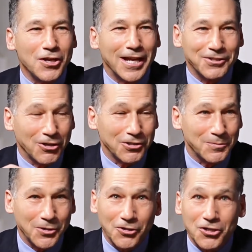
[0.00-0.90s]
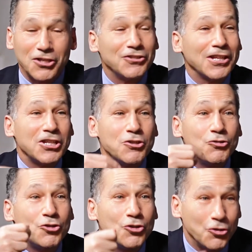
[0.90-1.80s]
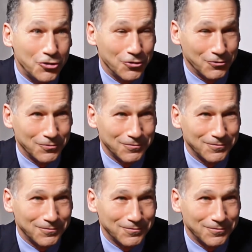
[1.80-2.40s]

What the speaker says: as an entrepreneur, there's nothing you should do.